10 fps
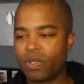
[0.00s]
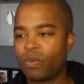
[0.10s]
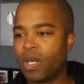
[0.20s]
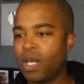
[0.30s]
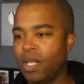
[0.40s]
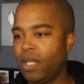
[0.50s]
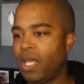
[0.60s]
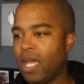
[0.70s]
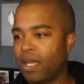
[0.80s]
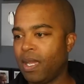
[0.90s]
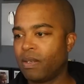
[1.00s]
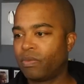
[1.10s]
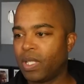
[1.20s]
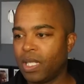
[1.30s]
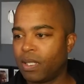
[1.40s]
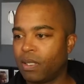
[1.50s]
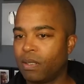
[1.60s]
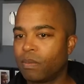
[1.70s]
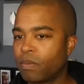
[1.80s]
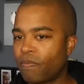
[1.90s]
to where that kind of like
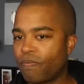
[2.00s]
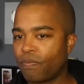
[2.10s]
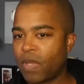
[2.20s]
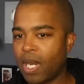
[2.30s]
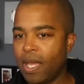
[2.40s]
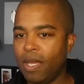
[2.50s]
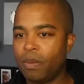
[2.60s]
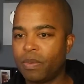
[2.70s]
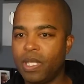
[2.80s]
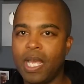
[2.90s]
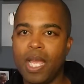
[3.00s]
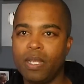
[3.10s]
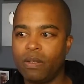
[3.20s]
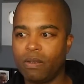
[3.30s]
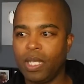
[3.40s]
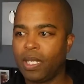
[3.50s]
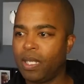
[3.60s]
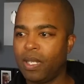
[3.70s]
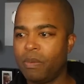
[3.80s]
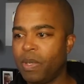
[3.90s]
that helped that you know like
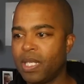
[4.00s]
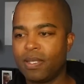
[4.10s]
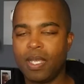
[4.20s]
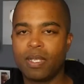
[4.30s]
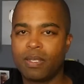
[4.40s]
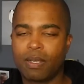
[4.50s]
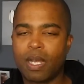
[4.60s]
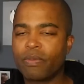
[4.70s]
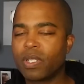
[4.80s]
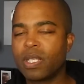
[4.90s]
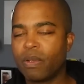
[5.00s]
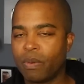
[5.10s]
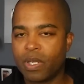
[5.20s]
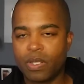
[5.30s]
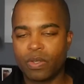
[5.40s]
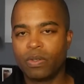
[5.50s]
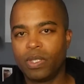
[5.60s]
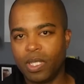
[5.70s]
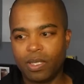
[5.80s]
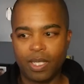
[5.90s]
it, it made sense like obviously they were going to turn
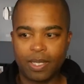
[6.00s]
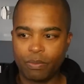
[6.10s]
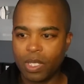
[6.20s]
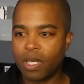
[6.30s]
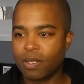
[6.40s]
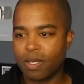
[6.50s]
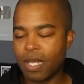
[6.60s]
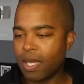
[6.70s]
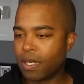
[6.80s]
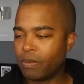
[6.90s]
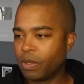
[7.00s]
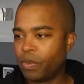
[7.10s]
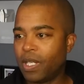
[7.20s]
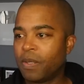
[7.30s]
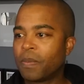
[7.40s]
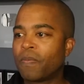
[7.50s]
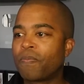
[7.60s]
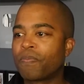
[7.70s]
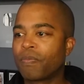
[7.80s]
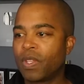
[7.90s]
good like we all saw that coming but
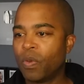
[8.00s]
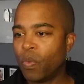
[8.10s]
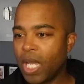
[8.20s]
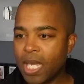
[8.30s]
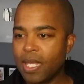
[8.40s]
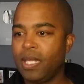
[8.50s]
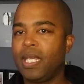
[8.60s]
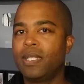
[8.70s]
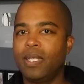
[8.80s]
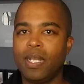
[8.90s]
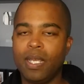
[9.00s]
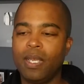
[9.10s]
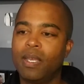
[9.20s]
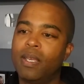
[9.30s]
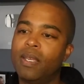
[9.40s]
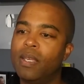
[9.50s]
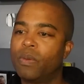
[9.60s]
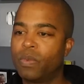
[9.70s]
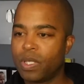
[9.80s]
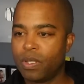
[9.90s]
the way that they did it
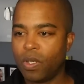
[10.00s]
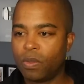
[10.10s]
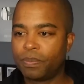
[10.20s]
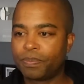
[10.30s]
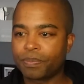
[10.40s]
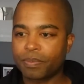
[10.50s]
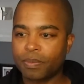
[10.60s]
was dope